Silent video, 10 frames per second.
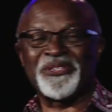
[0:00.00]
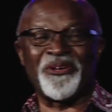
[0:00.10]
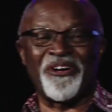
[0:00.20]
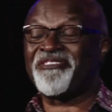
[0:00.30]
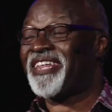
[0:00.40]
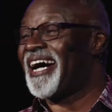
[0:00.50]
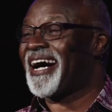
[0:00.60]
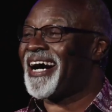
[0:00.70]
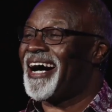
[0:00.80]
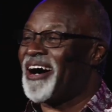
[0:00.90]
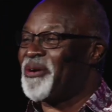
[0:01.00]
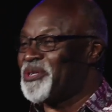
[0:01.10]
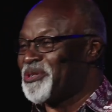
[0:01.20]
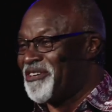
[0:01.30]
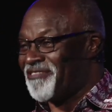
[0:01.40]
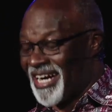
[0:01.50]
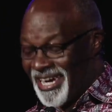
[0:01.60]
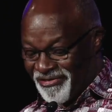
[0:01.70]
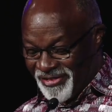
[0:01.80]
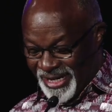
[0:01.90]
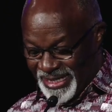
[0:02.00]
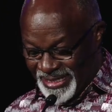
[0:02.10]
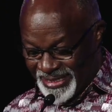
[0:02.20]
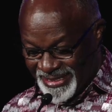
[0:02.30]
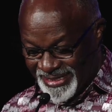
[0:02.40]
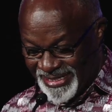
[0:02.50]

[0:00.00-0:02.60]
of the account of IFES.